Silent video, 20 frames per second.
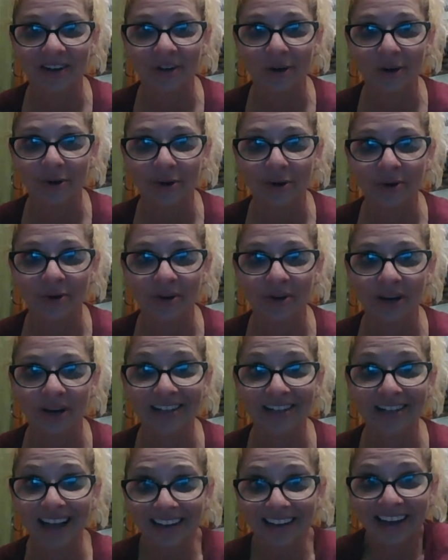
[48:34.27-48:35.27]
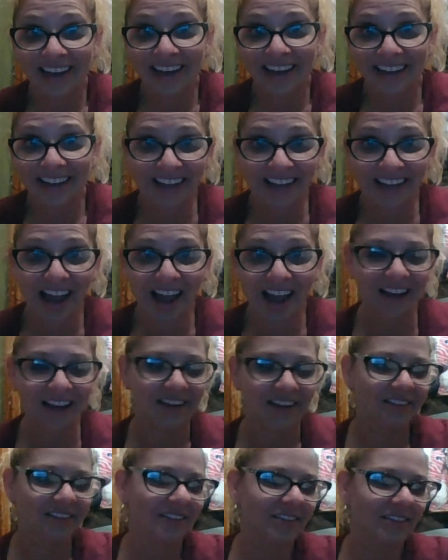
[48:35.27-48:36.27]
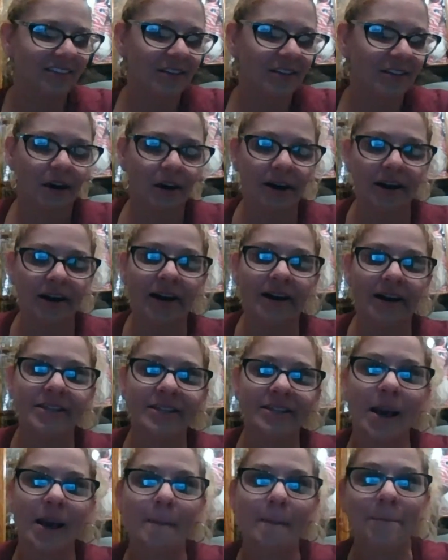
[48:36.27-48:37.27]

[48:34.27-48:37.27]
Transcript: who attended. Yay! All right, guys.